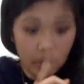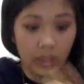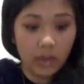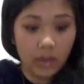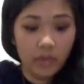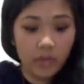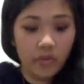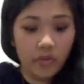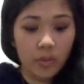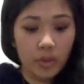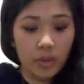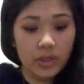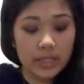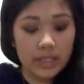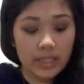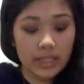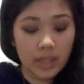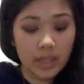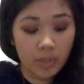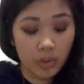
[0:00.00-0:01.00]
For
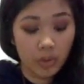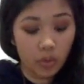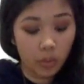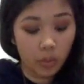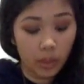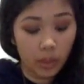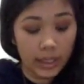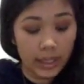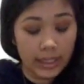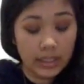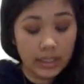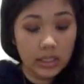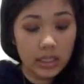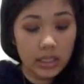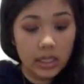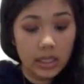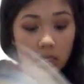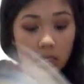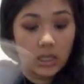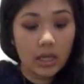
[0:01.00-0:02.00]
person number one,
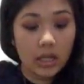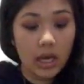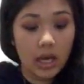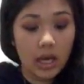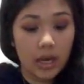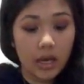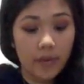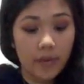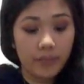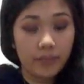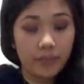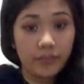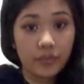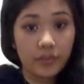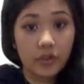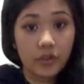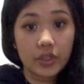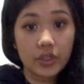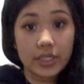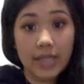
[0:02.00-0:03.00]

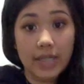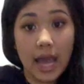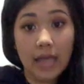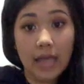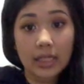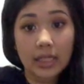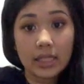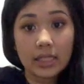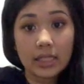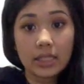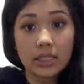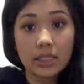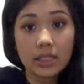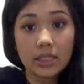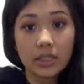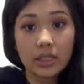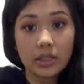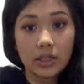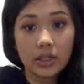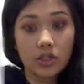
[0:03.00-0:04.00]
they're stagnant,
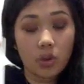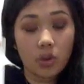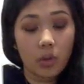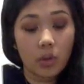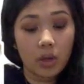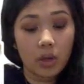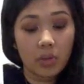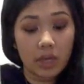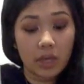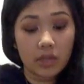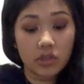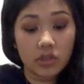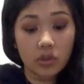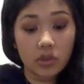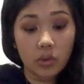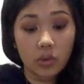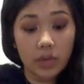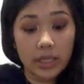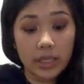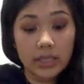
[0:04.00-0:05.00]
they don't want to make a
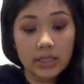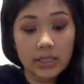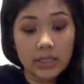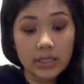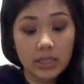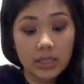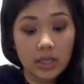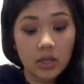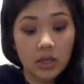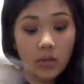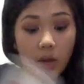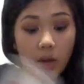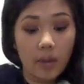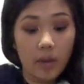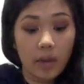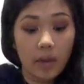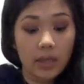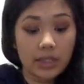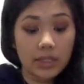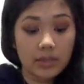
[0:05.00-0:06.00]
choice, quite
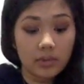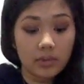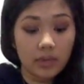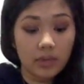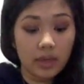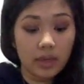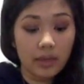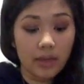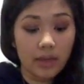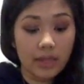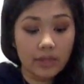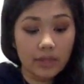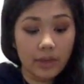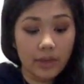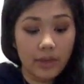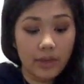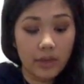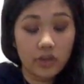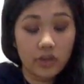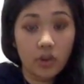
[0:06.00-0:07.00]
possibly that's why
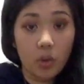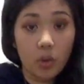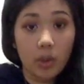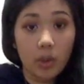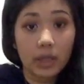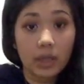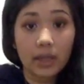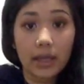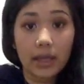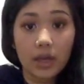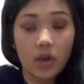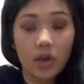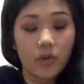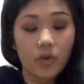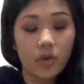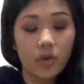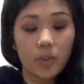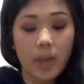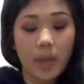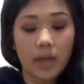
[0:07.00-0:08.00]
they don't want to let go of
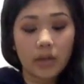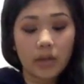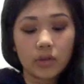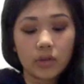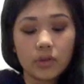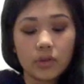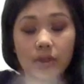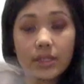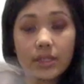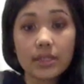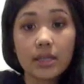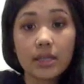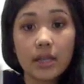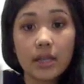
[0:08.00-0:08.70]
their pentacles.